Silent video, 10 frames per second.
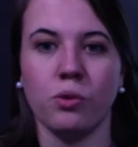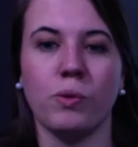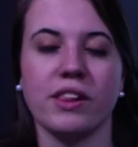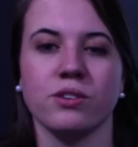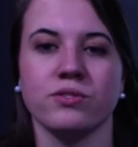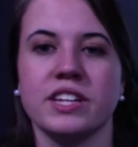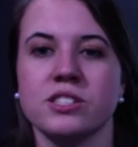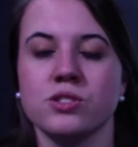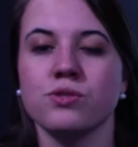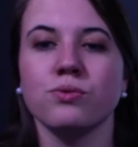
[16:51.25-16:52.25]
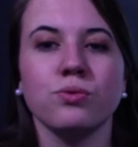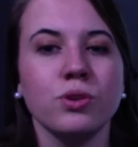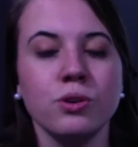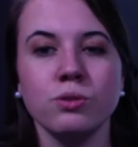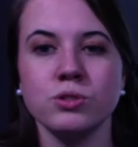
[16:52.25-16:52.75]
whether that's
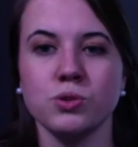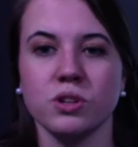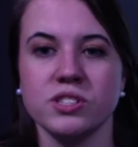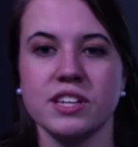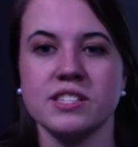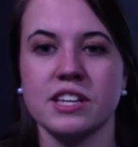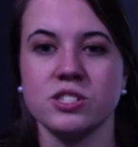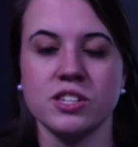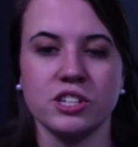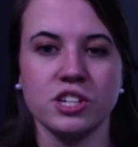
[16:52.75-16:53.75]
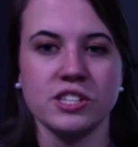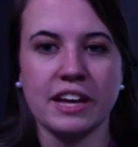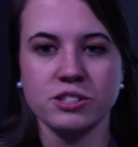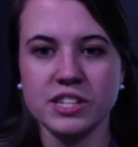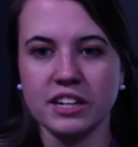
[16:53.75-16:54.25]
through sources such as
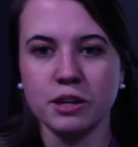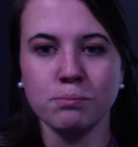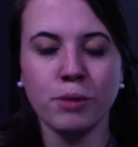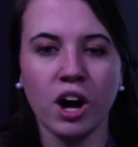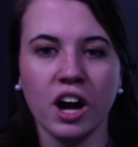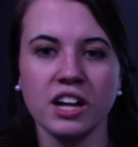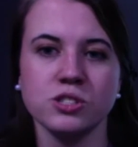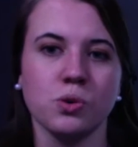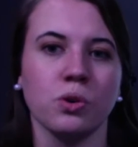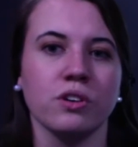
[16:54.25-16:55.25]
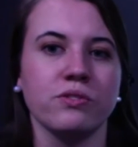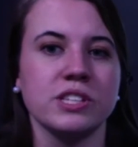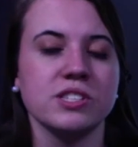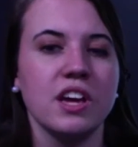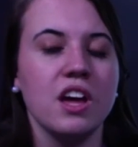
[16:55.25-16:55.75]
outstanding bonds or if it's